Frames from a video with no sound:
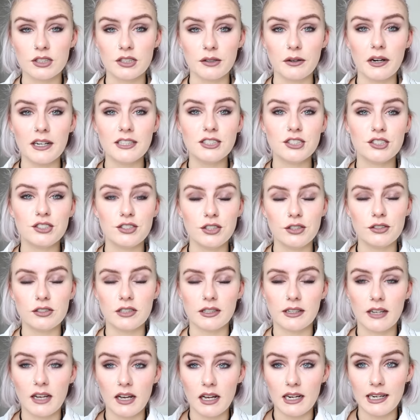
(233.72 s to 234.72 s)
So I just
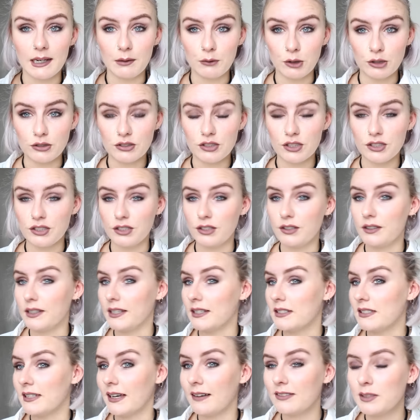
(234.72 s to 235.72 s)
use a curling wand to do
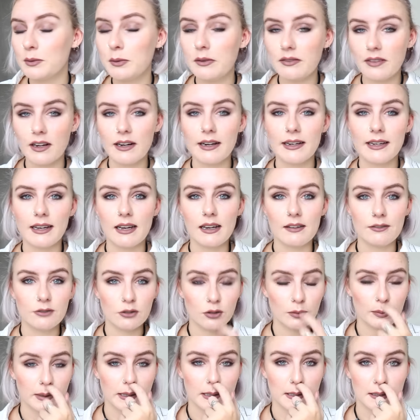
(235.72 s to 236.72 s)
this. You have to be very
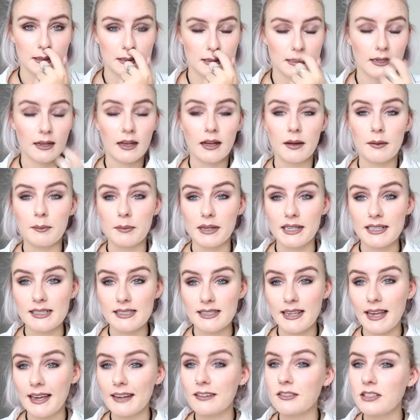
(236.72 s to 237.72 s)
careful because
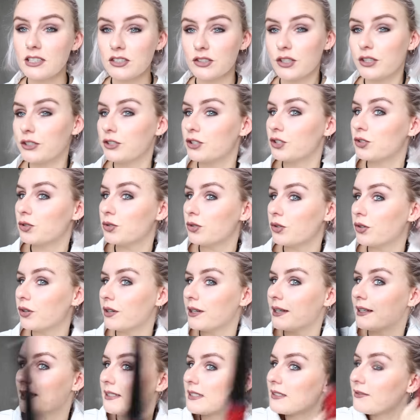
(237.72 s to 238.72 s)
the hair is so
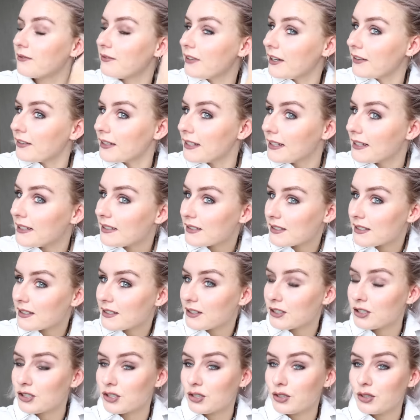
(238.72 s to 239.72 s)
short, it's very
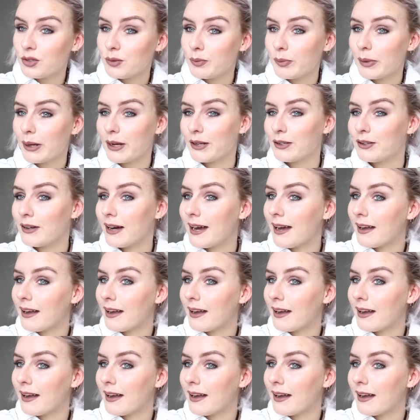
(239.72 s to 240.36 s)
easy to burn your